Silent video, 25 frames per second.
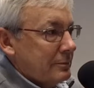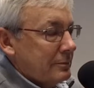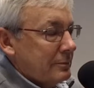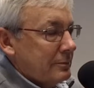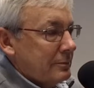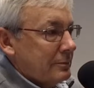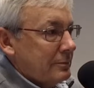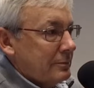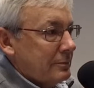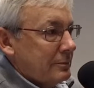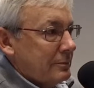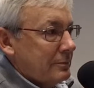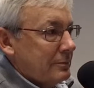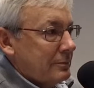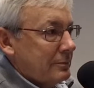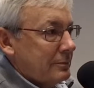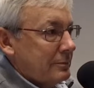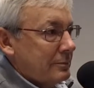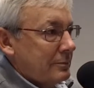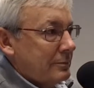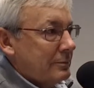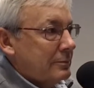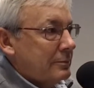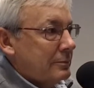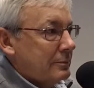
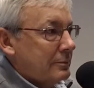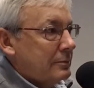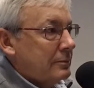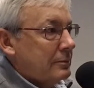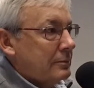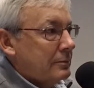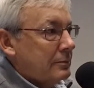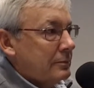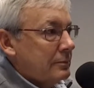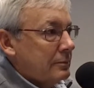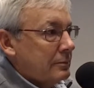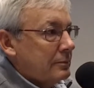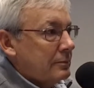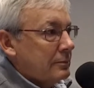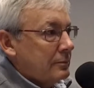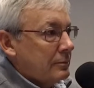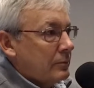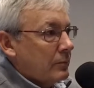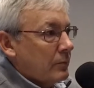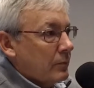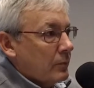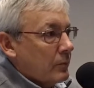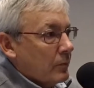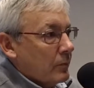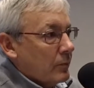
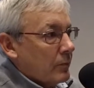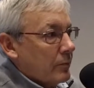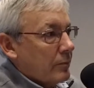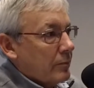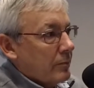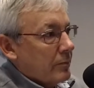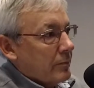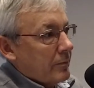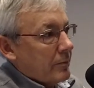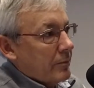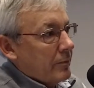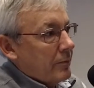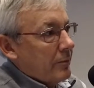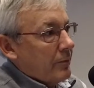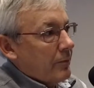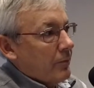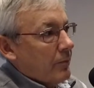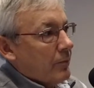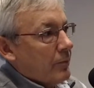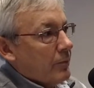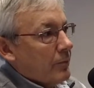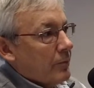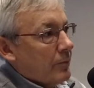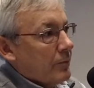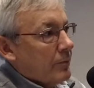
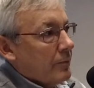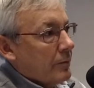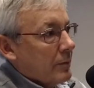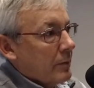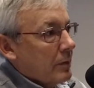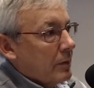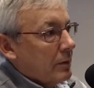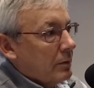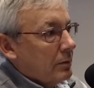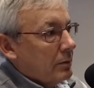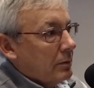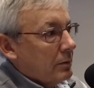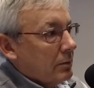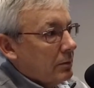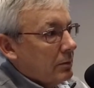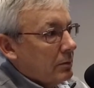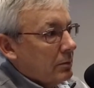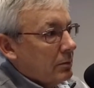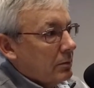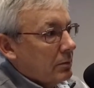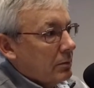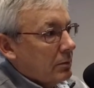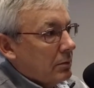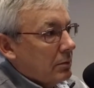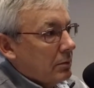
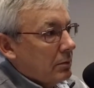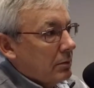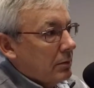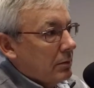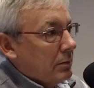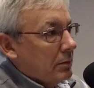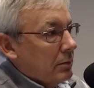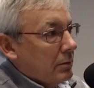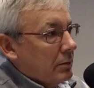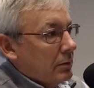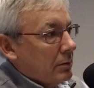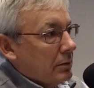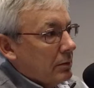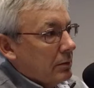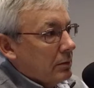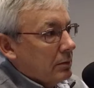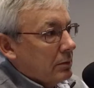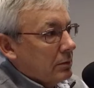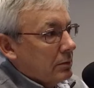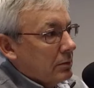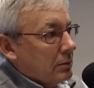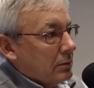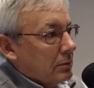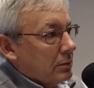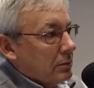
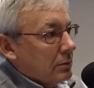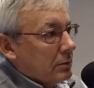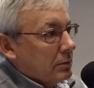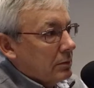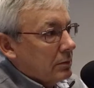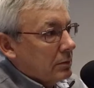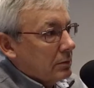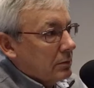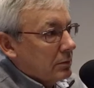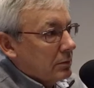This person isn't speaking.